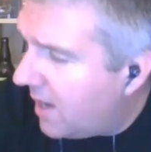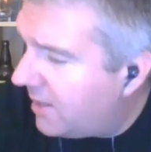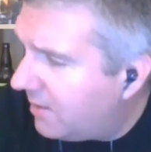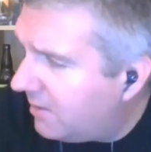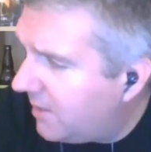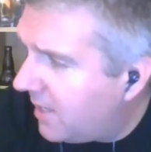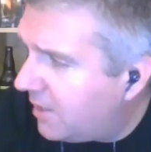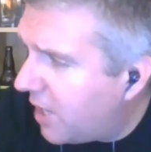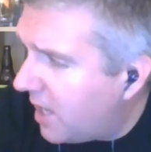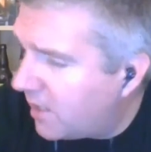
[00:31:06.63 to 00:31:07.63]
I had a
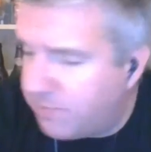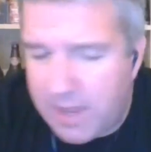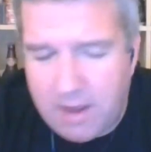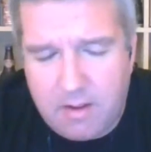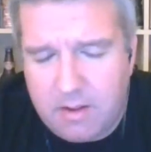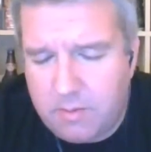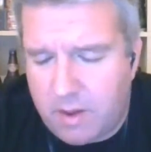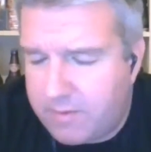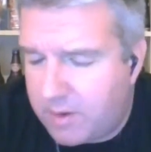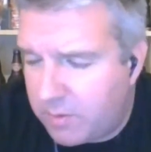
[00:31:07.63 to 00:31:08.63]
King Charles beer,
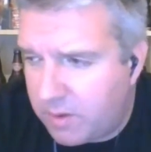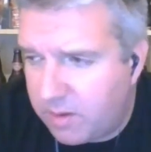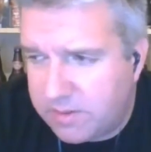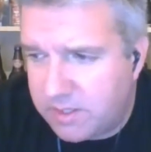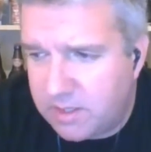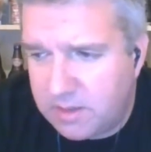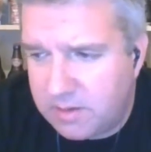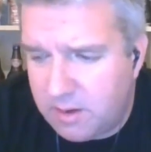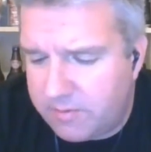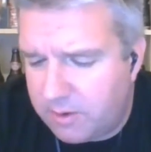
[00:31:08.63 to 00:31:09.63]
whatever it was, and
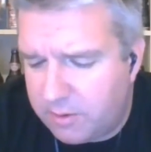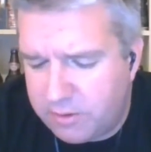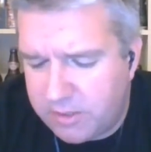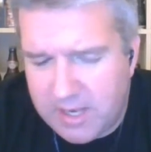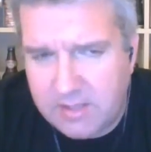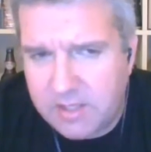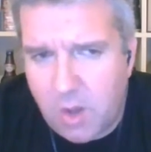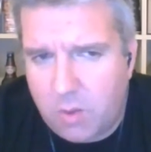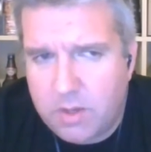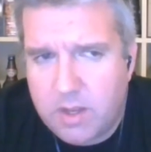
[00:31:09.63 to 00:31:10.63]
over hundred years
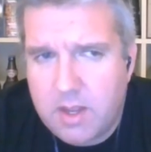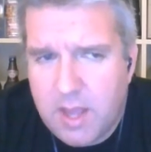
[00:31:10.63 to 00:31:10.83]
old.